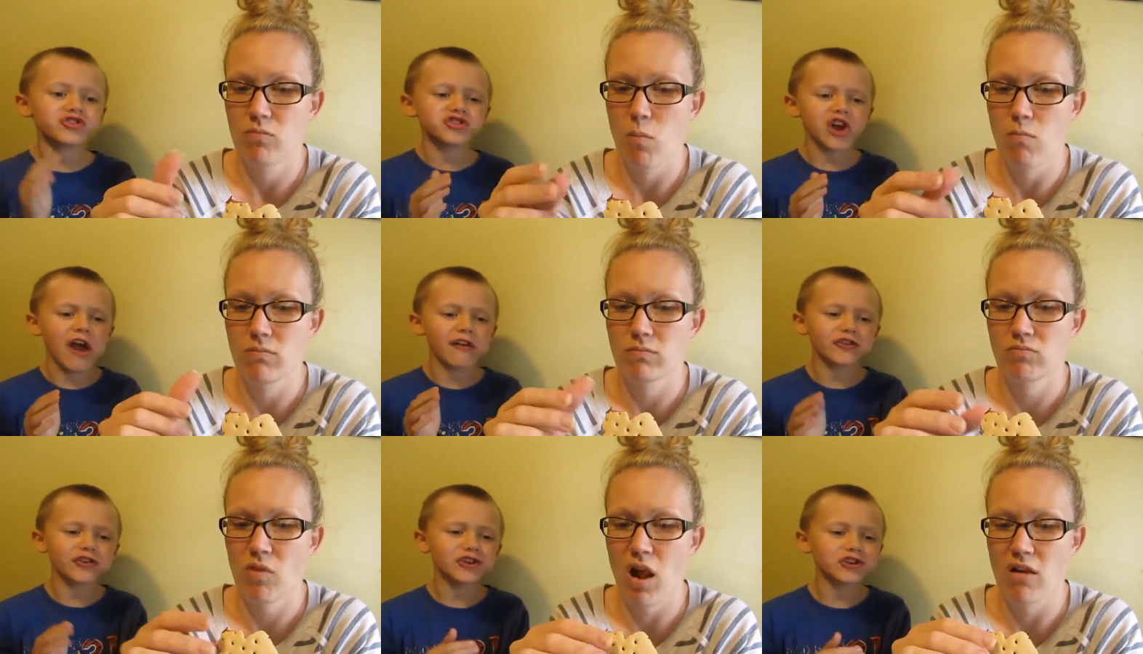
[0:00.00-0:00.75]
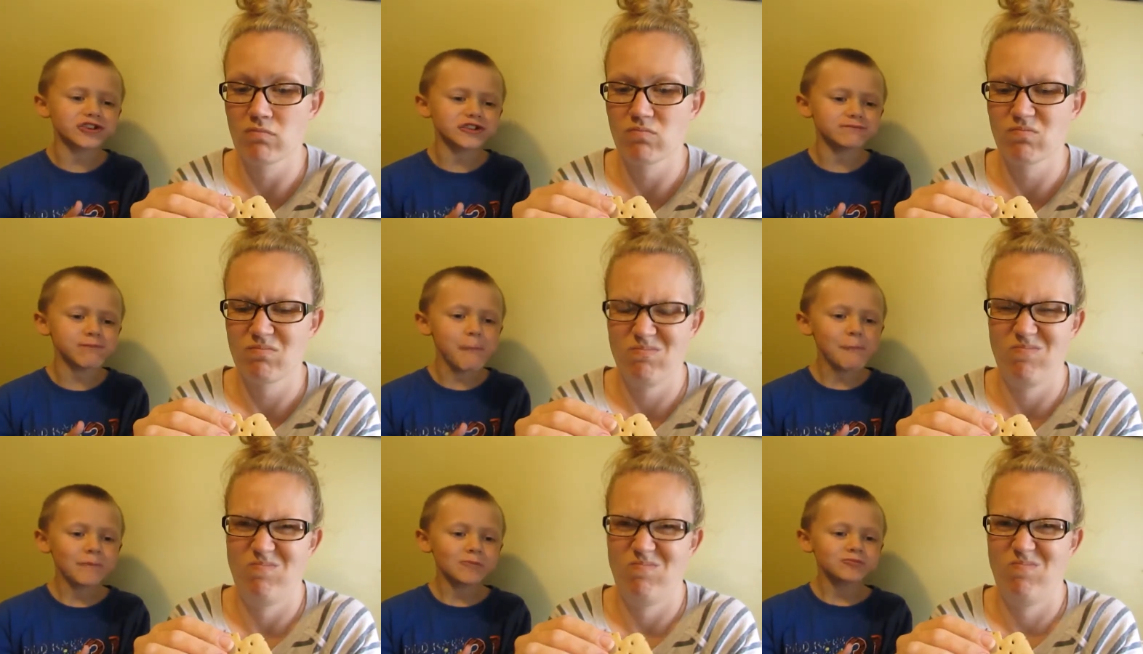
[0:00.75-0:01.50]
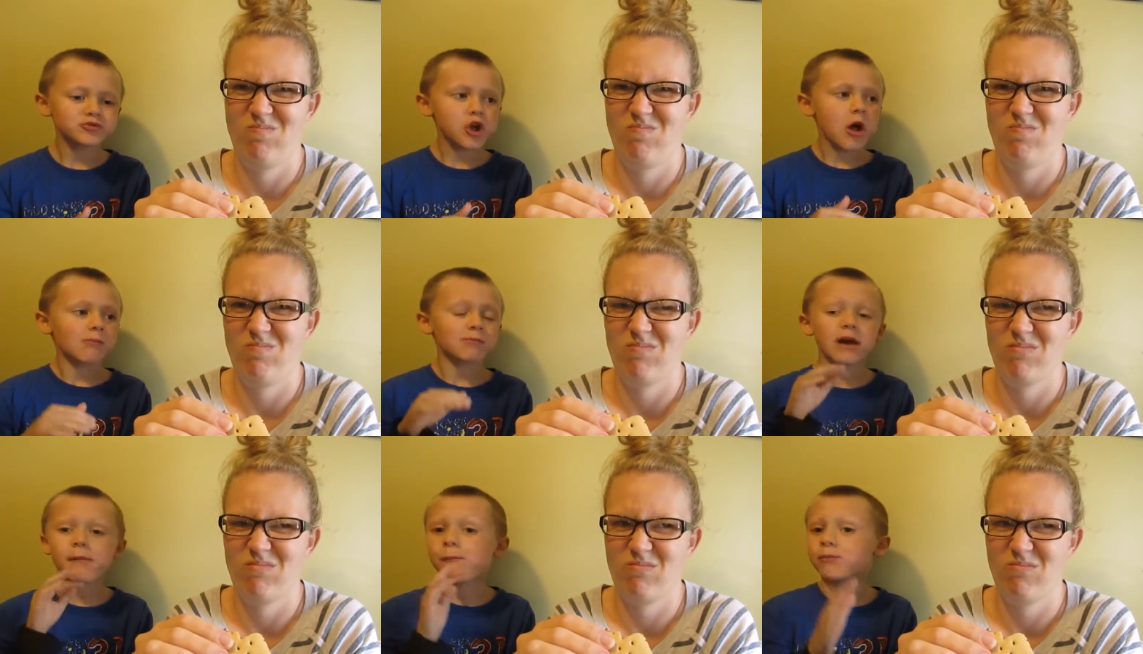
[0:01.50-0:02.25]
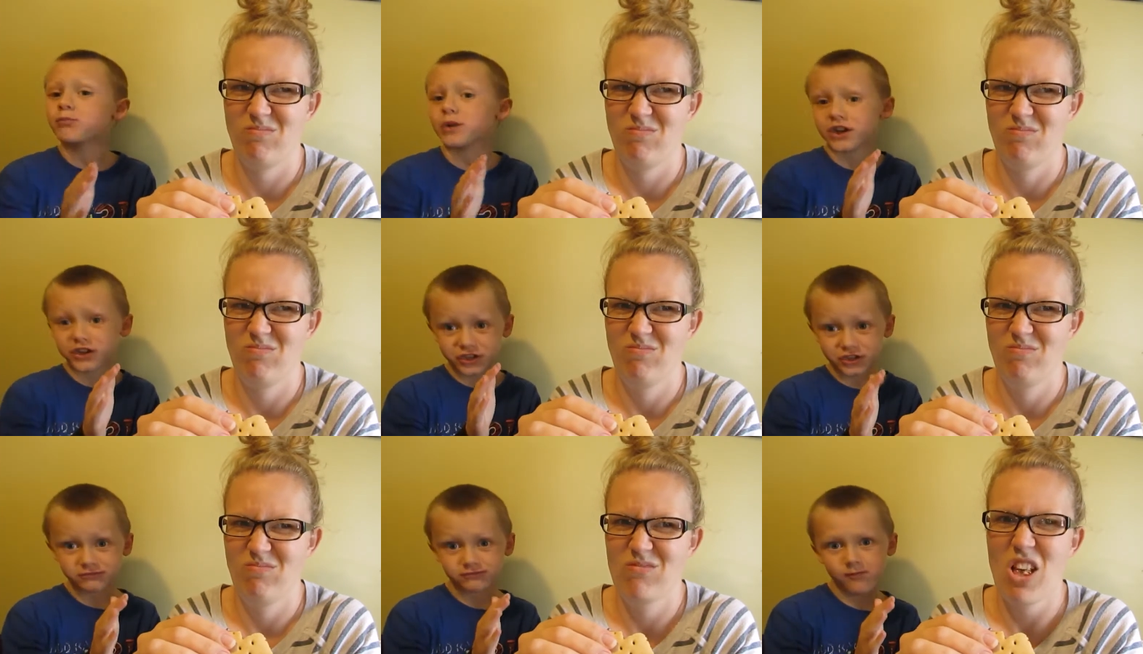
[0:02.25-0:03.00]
Speaker 1: kind of good, but bake it.